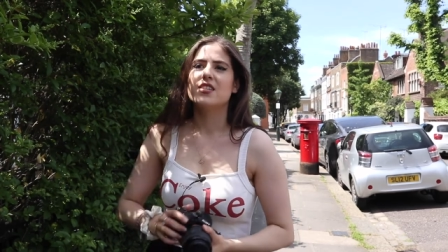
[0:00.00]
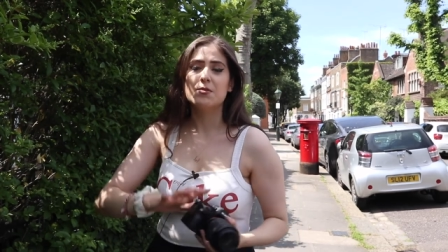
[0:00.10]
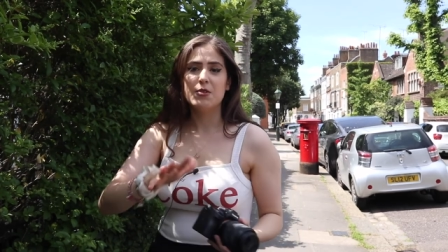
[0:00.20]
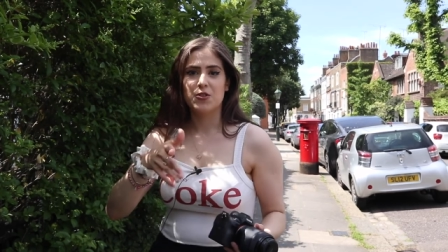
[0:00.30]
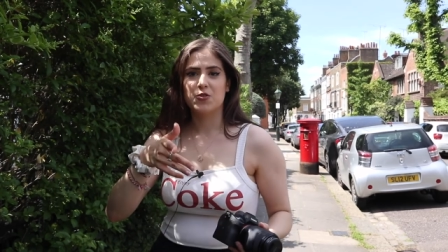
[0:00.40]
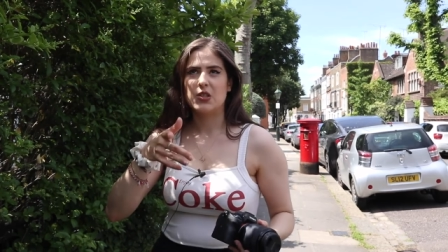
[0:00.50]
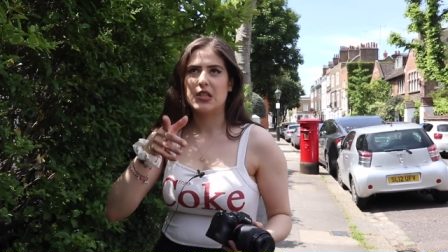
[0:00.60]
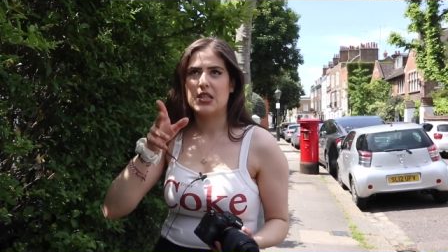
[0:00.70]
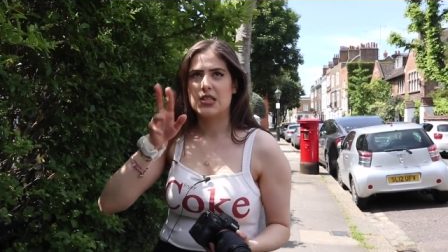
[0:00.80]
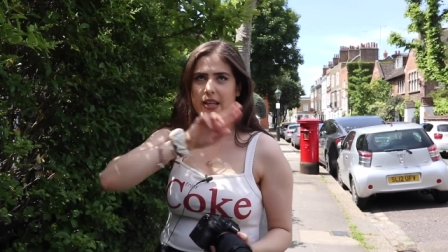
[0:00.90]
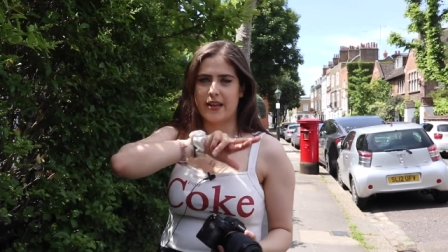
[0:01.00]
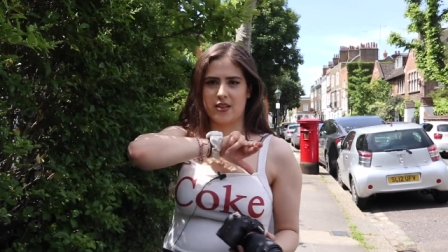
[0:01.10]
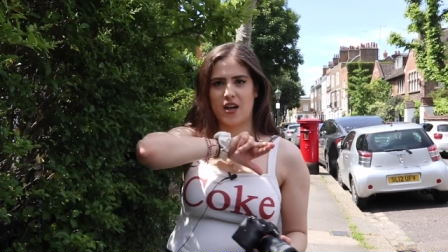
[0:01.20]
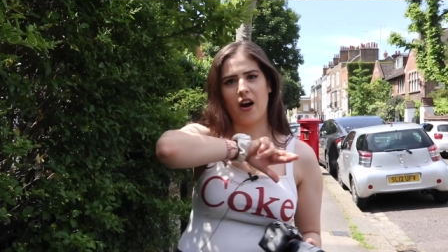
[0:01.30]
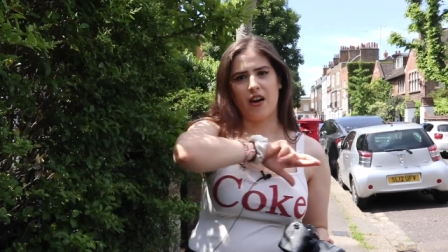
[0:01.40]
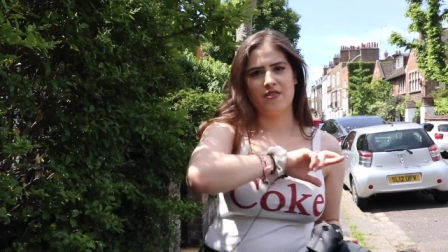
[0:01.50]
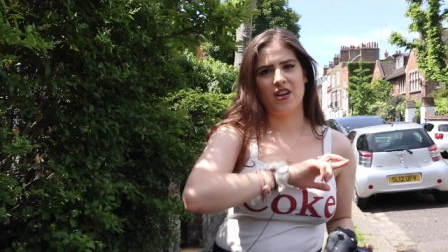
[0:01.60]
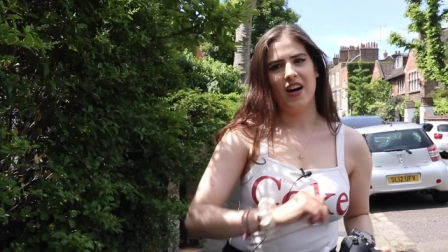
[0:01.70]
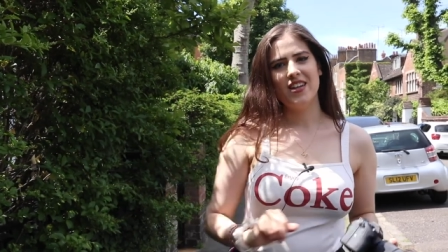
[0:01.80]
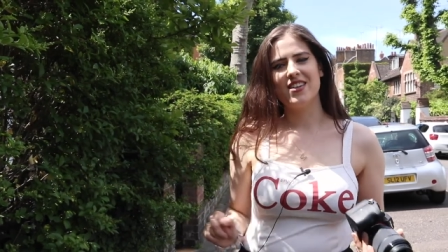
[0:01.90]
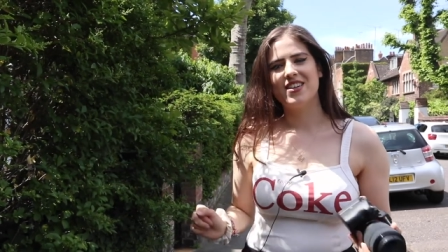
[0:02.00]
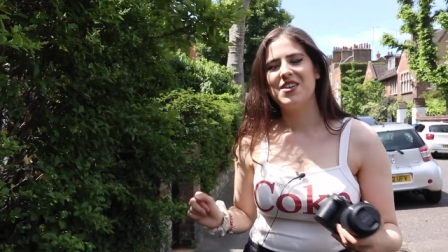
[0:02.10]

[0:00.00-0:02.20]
similar to the second car I've done.